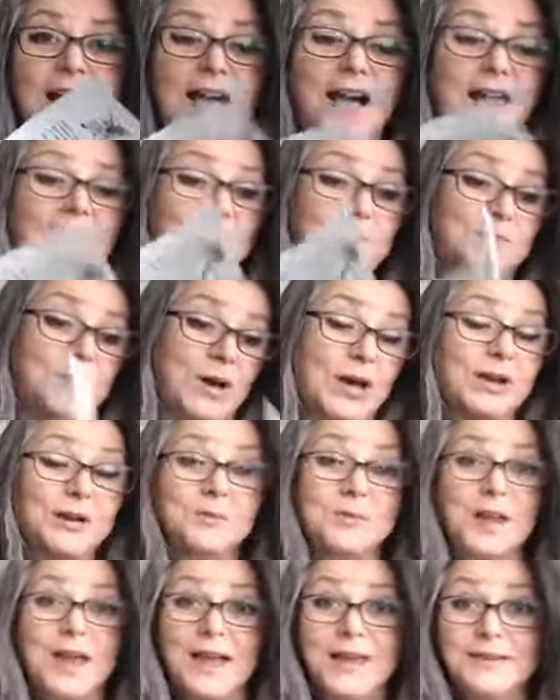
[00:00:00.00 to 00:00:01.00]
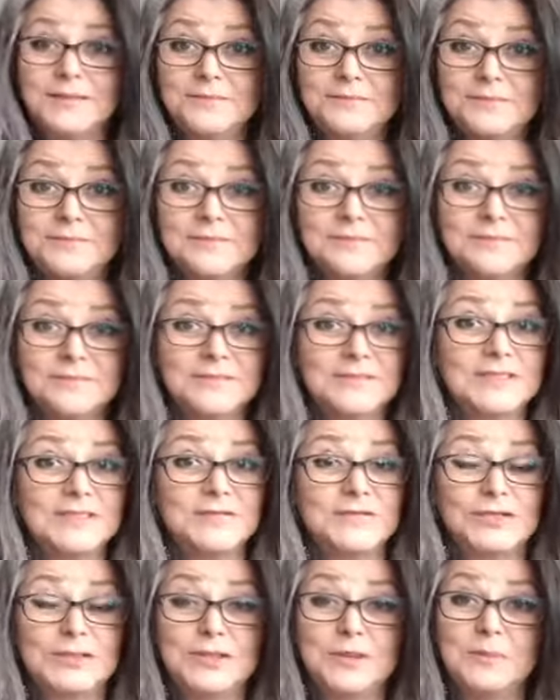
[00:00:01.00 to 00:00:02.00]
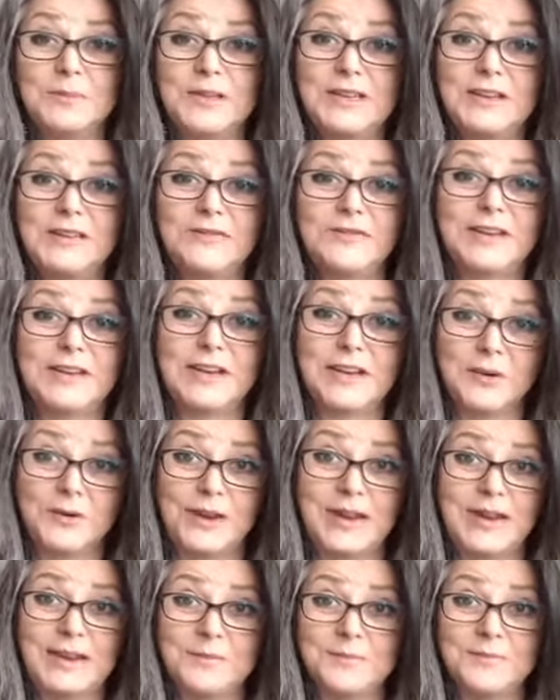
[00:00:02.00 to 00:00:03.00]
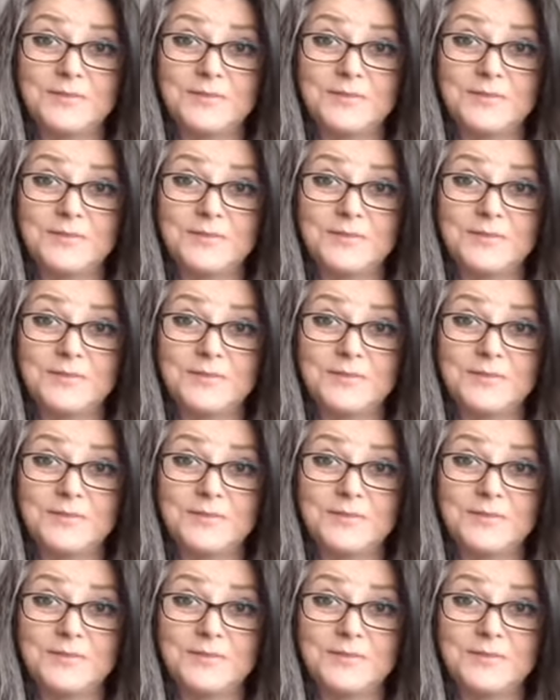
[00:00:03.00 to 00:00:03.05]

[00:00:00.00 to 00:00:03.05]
Bottom line, if you can beat a video game,